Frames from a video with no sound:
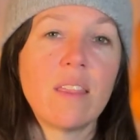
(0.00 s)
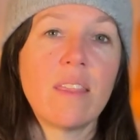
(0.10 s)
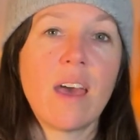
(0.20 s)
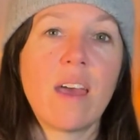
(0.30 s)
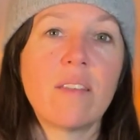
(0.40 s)

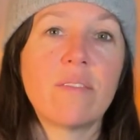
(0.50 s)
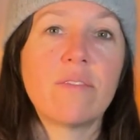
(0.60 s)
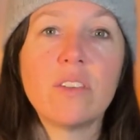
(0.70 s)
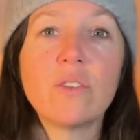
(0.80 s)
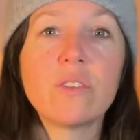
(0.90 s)
that
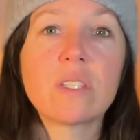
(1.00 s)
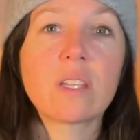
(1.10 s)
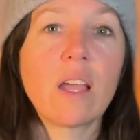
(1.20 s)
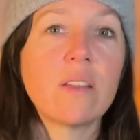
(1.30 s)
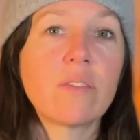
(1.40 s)
feels
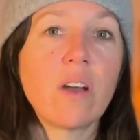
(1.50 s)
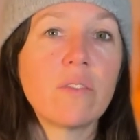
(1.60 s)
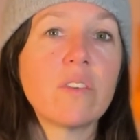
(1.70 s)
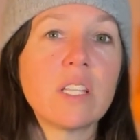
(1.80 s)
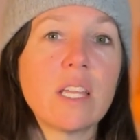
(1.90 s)
kind of
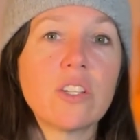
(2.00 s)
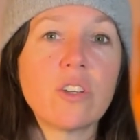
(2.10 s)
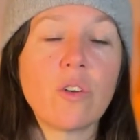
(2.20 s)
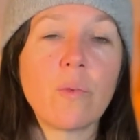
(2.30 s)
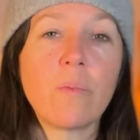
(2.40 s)

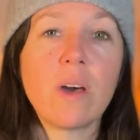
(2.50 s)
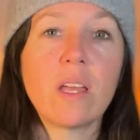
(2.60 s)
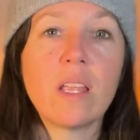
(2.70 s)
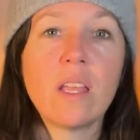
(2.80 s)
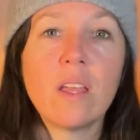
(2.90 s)
confrontational,
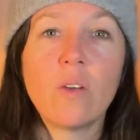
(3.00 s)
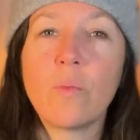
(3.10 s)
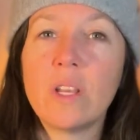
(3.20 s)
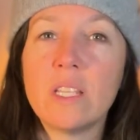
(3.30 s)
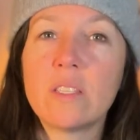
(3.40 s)
but
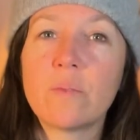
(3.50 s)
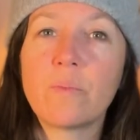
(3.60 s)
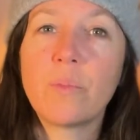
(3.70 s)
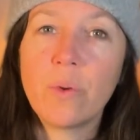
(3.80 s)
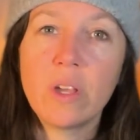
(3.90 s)
when it's
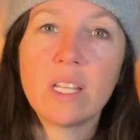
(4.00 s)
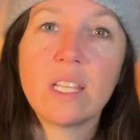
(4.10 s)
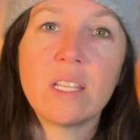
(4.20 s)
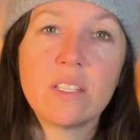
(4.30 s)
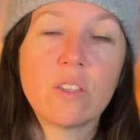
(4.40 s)
put
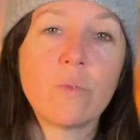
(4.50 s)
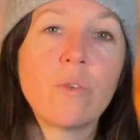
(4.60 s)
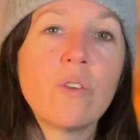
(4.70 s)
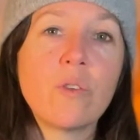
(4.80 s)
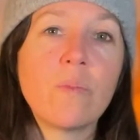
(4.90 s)
into the
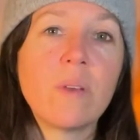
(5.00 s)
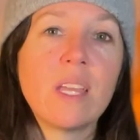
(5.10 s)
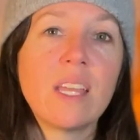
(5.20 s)
room,